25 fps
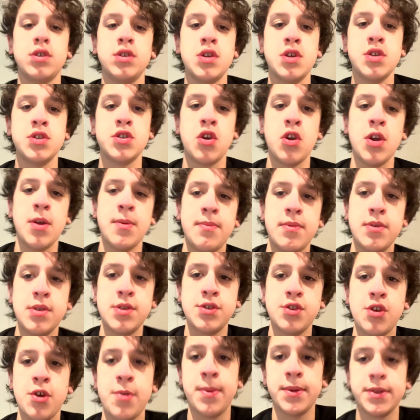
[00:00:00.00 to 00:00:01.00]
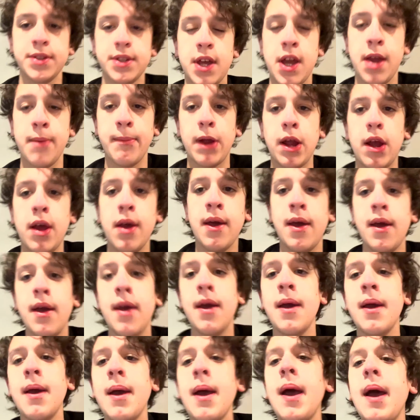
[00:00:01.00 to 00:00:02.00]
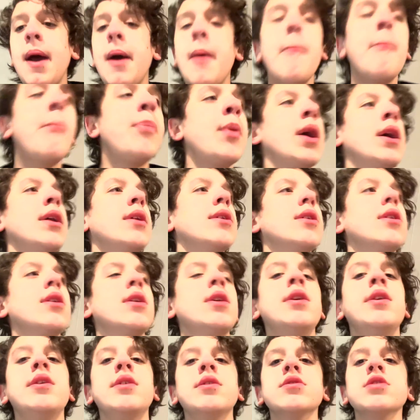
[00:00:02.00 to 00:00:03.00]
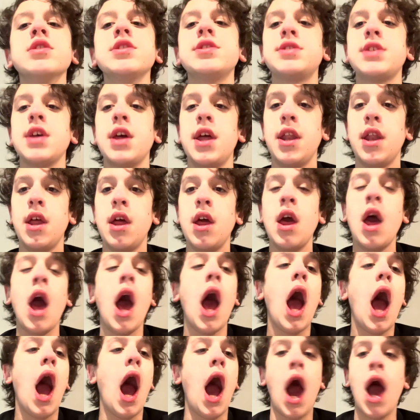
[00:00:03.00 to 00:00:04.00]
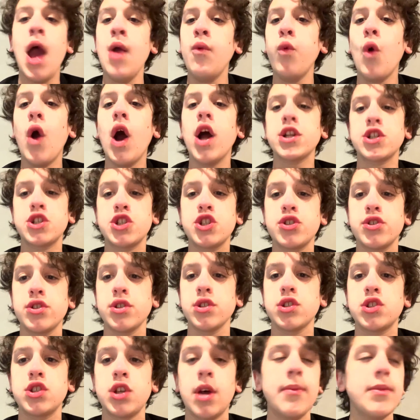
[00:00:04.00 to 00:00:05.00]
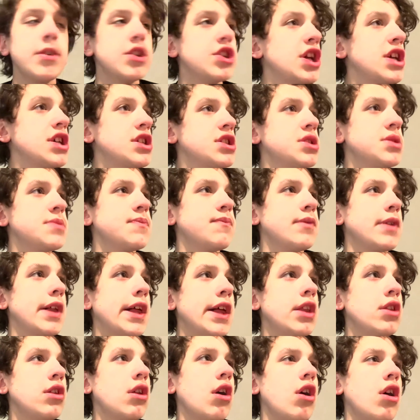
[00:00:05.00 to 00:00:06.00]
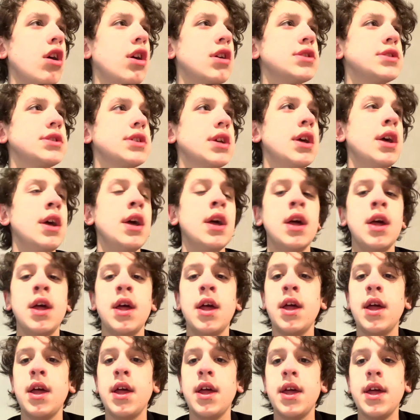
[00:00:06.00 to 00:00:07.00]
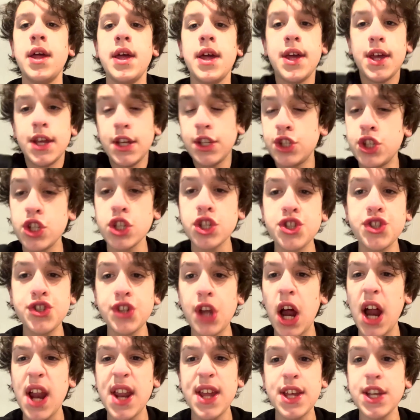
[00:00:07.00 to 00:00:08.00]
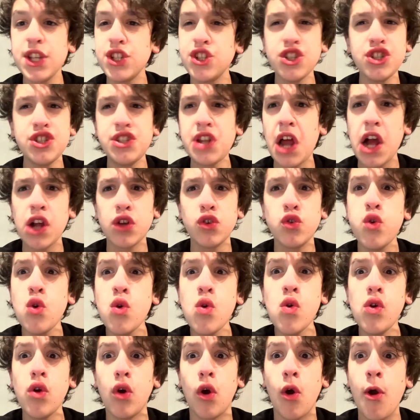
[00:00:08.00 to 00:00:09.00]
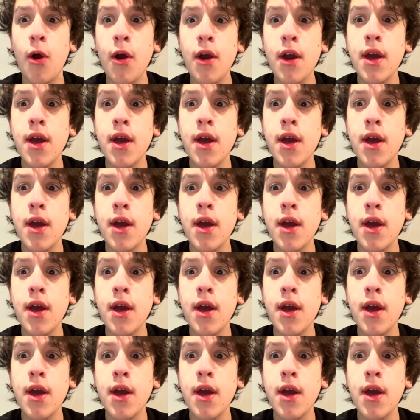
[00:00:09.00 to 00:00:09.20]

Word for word: sorry, sorry about the camera. But listen, I watched some of Jason's play along. It's just not, it's just not cool.